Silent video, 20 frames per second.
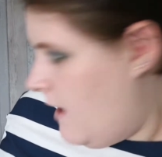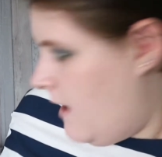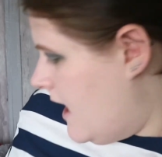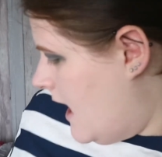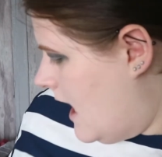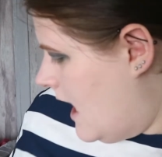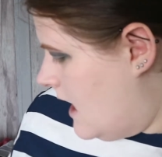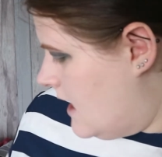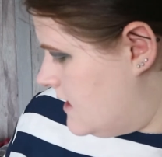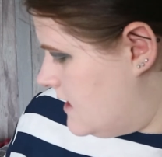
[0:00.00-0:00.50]

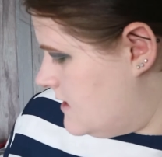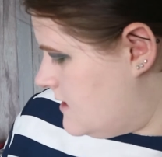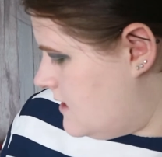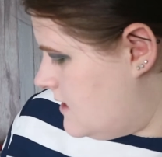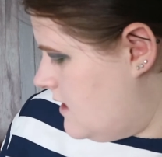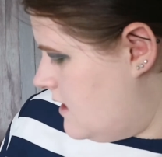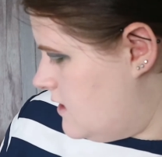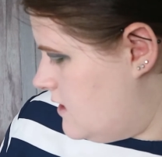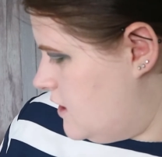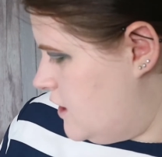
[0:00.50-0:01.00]
my eyes
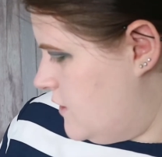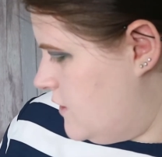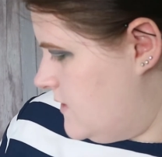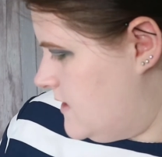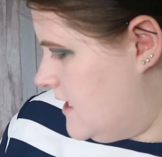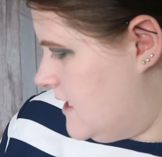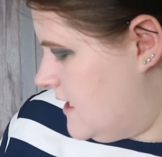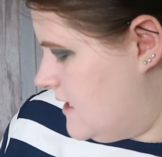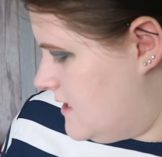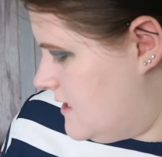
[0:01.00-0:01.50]

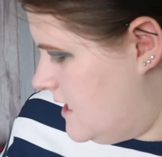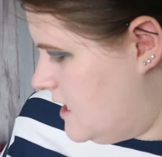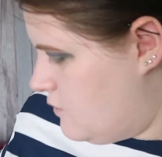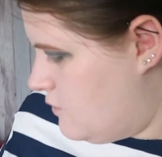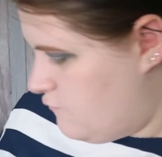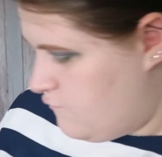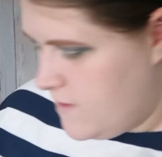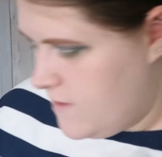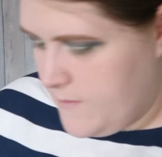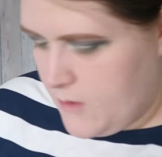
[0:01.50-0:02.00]
using the
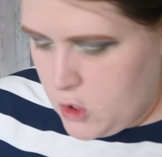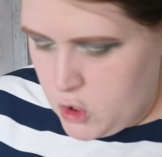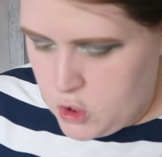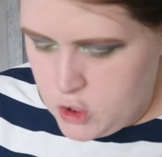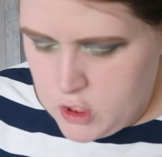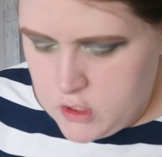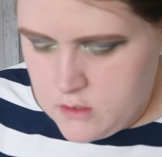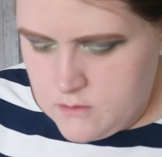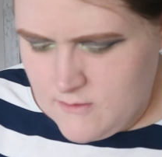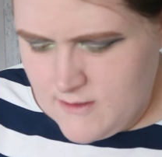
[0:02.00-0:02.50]

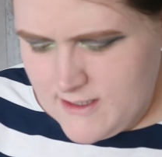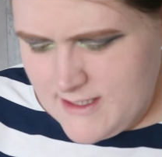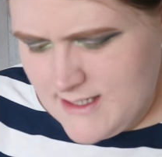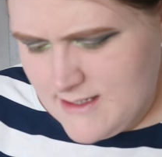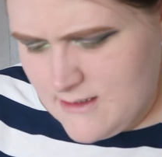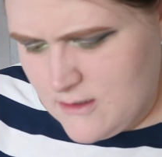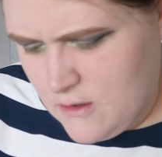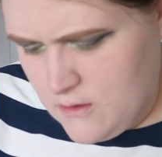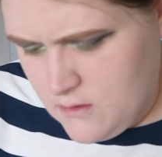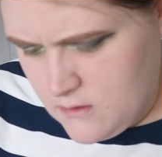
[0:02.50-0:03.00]
Rimmel, what is
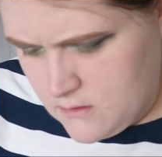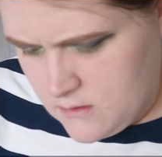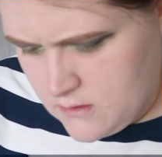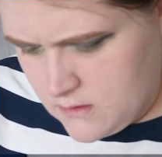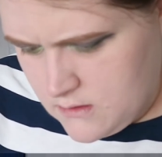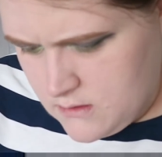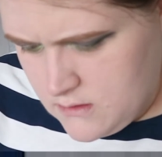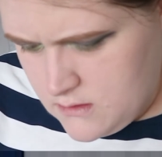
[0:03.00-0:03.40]
this called?